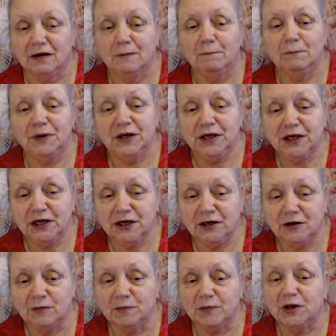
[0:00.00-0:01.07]
picking
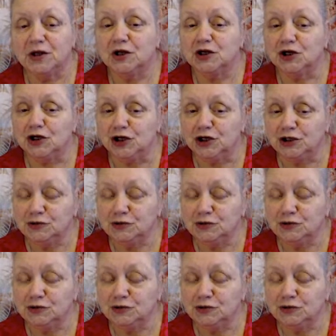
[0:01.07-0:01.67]
up new